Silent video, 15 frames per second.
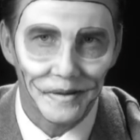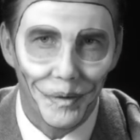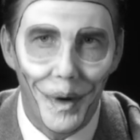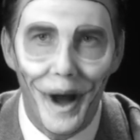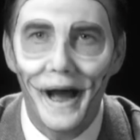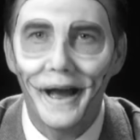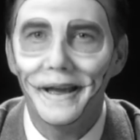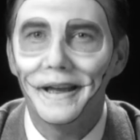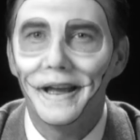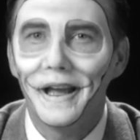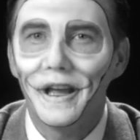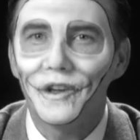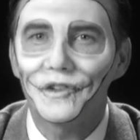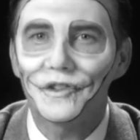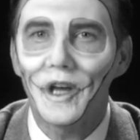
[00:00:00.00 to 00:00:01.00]
Why,
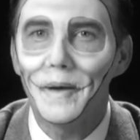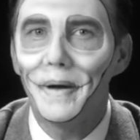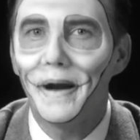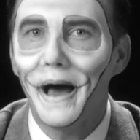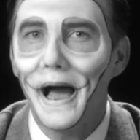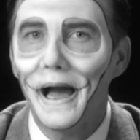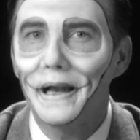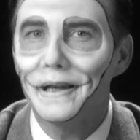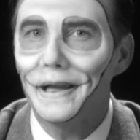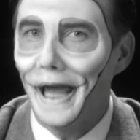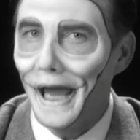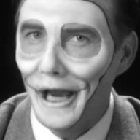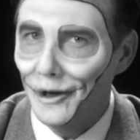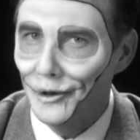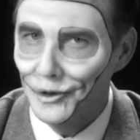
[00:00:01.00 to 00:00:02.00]
Summerisle
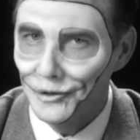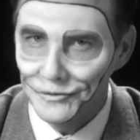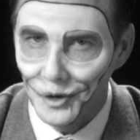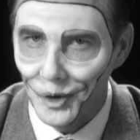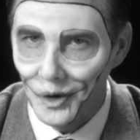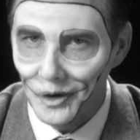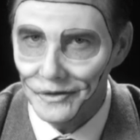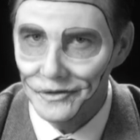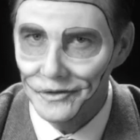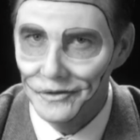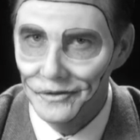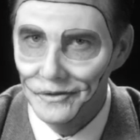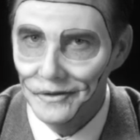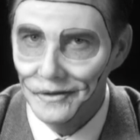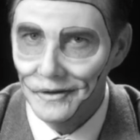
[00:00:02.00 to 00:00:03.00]
ale, of course.